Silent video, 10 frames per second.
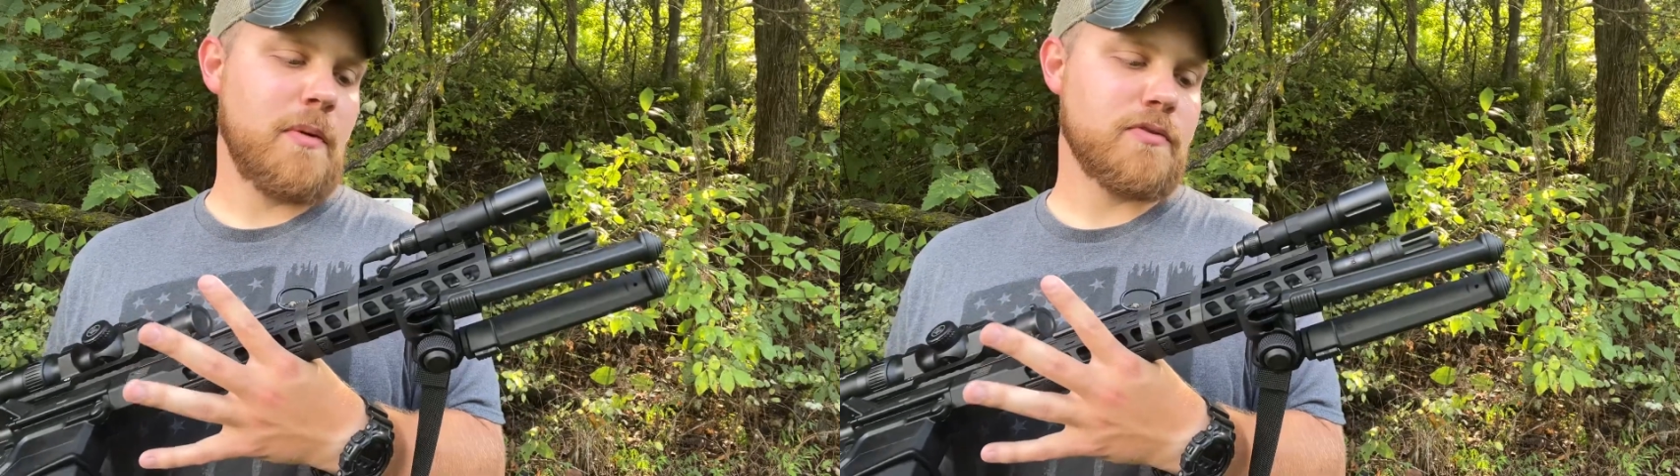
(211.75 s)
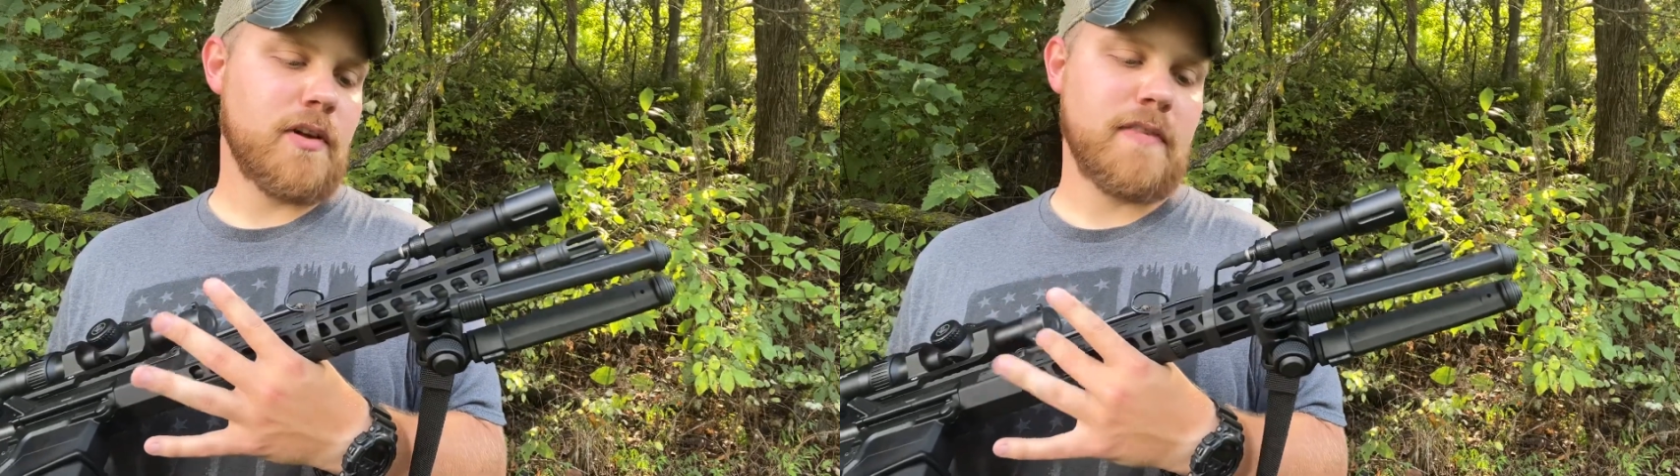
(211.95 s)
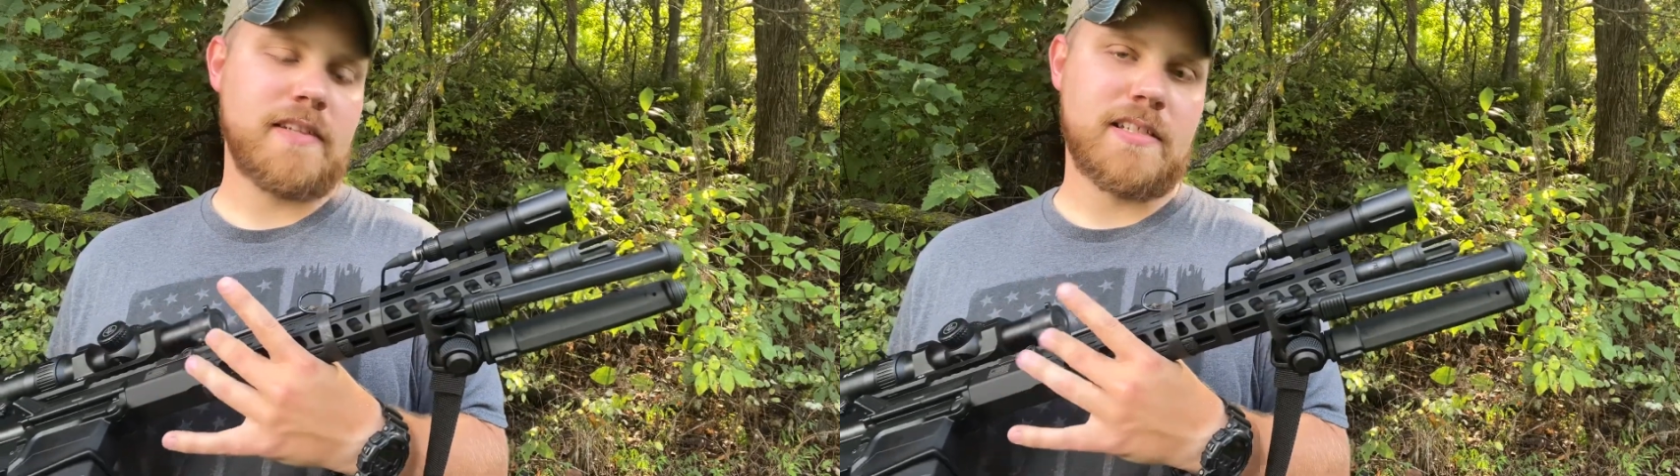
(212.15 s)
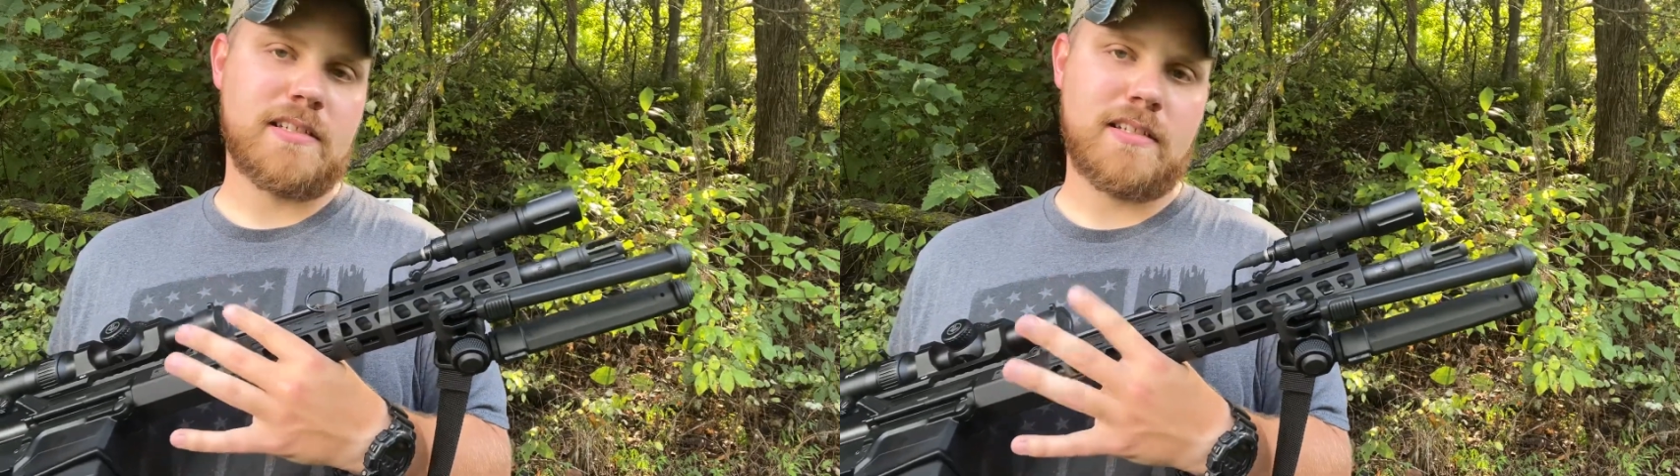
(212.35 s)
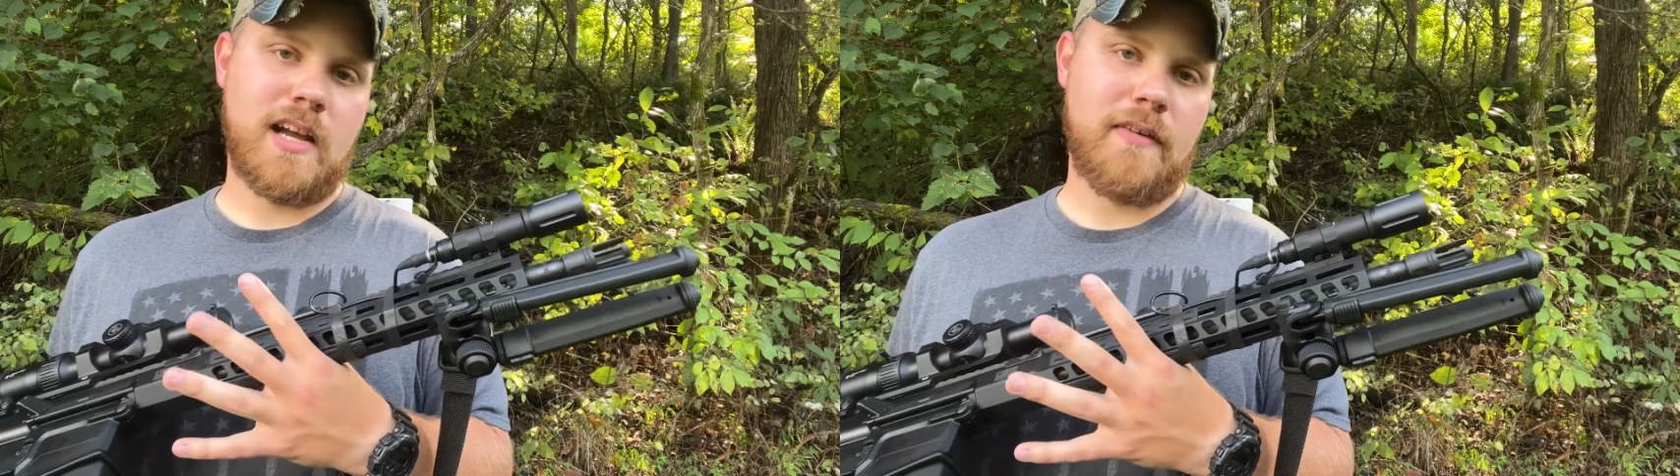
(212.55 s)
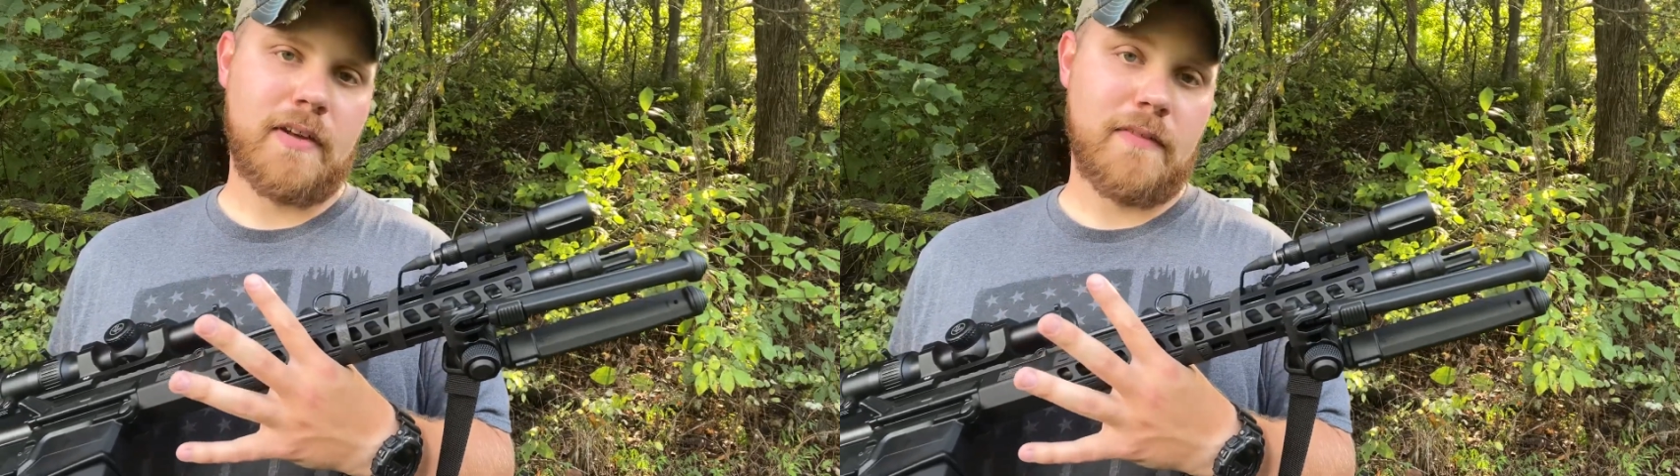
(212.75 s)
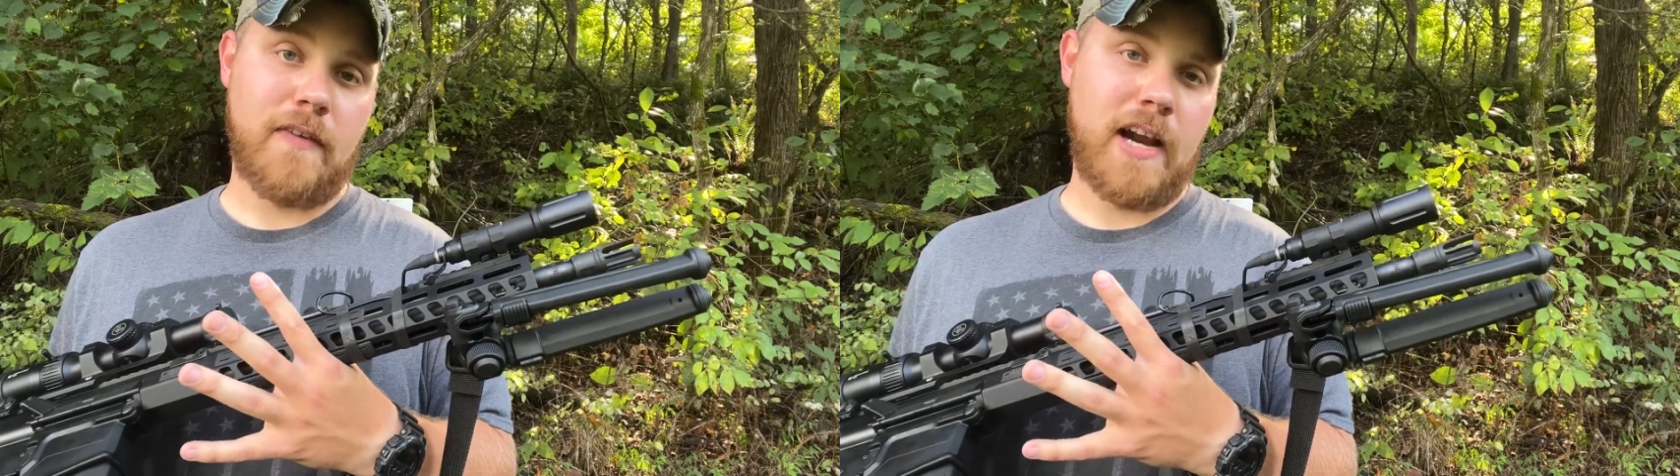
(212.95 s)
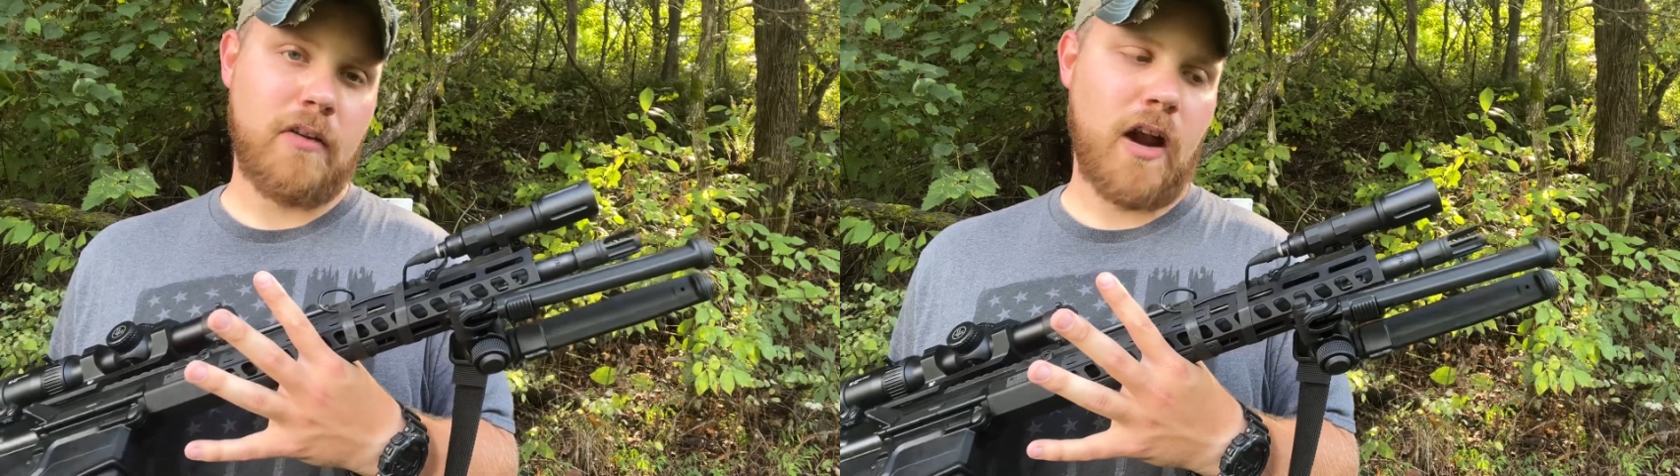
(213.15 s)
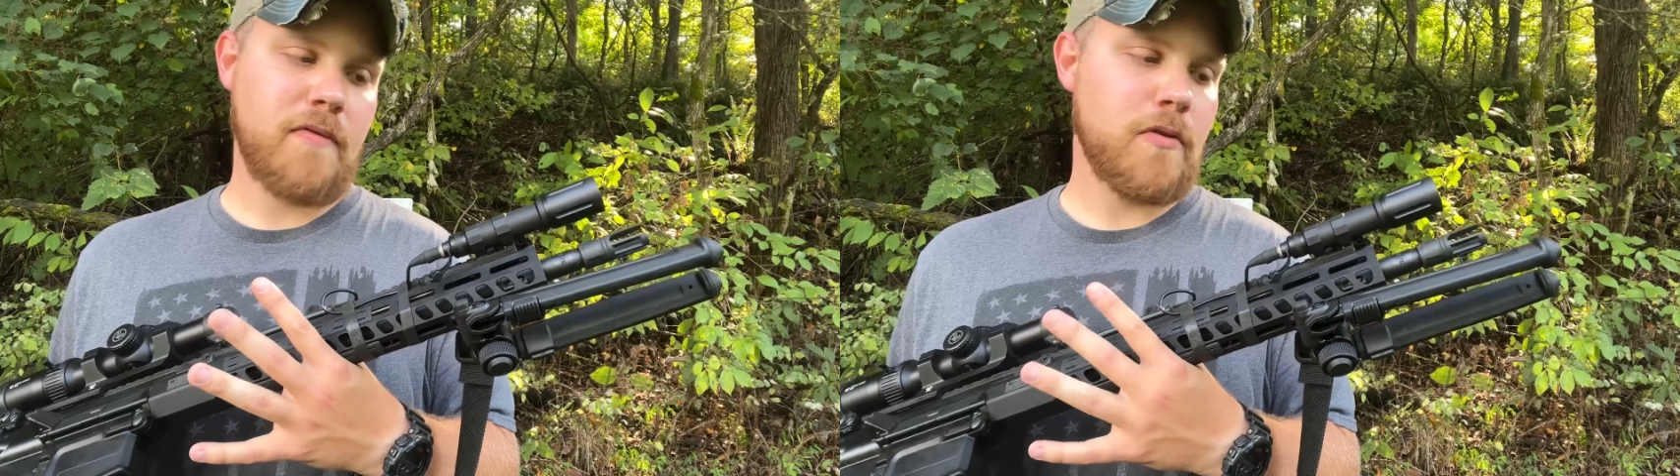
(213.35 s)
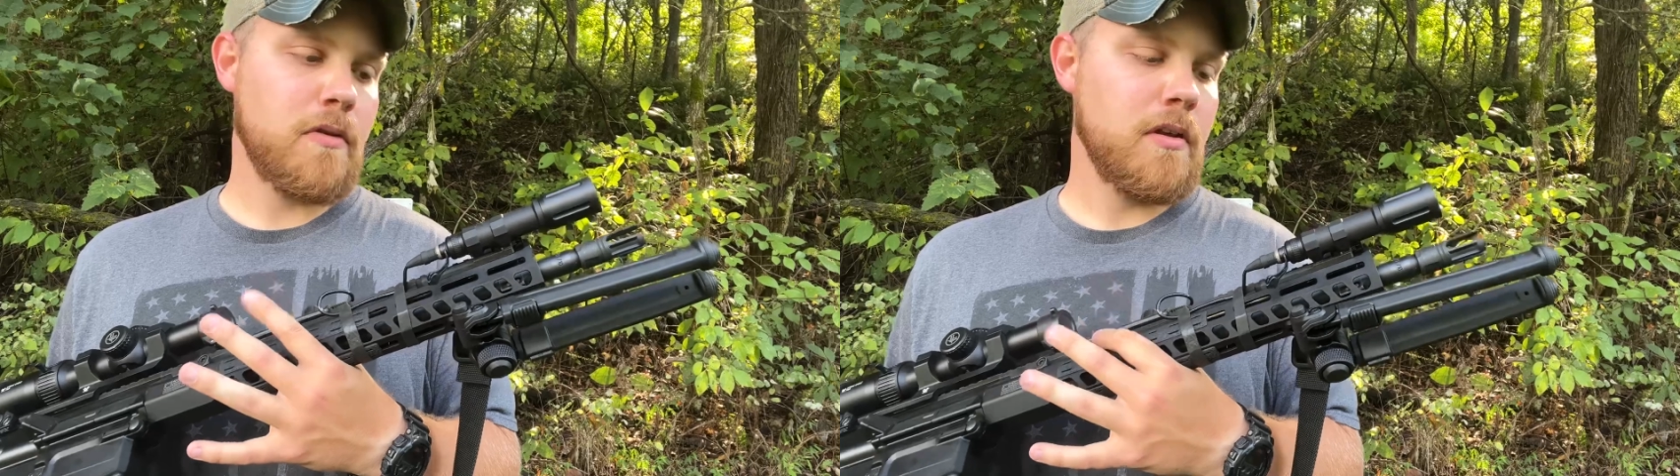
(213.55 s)
was running this as kind of like a fighting
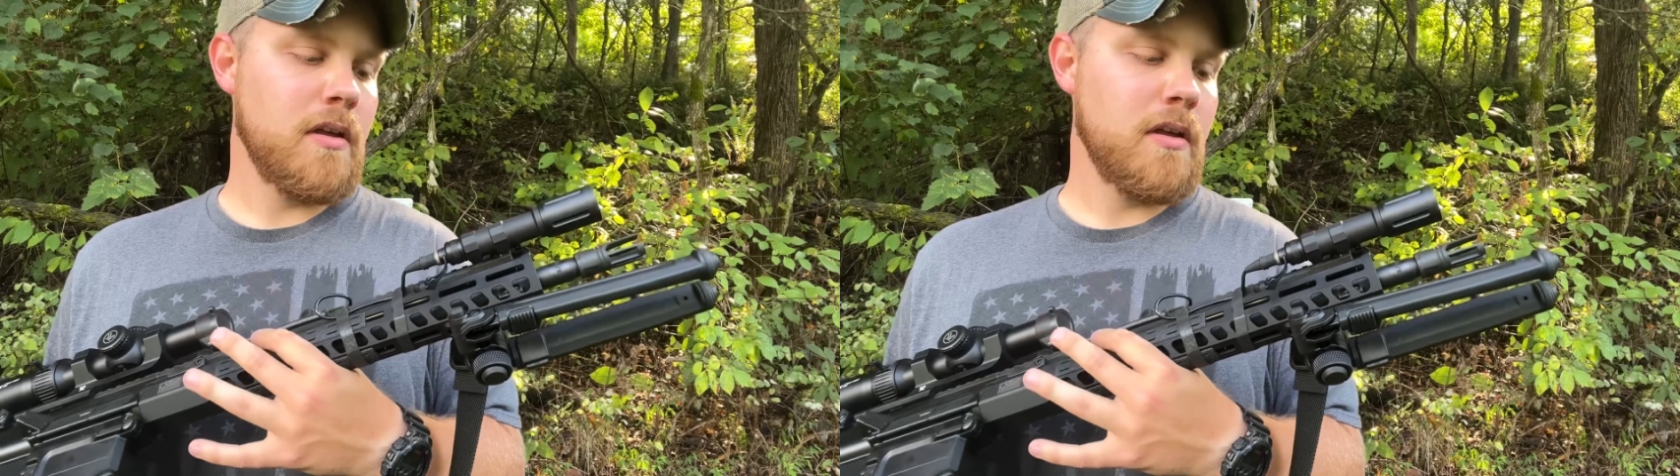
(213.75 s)
rifle,